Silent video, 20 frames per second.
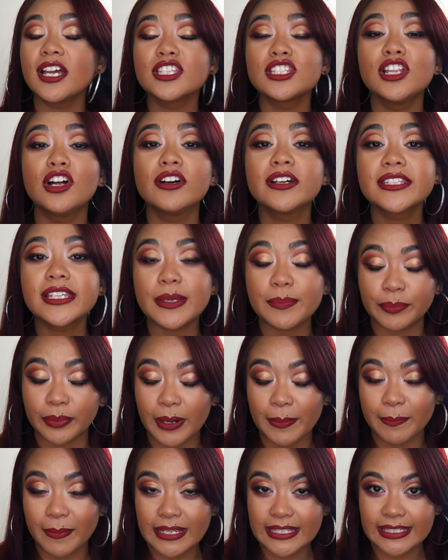As long as I
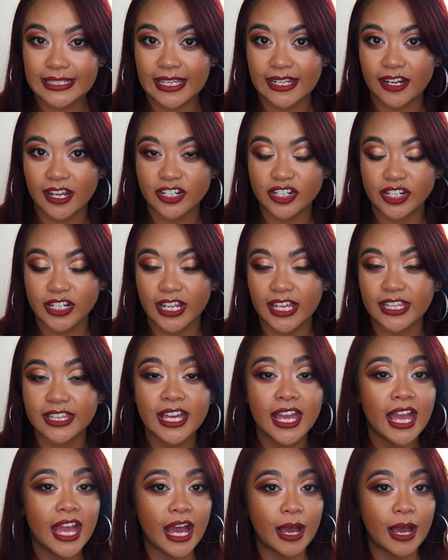prep my skin underneath,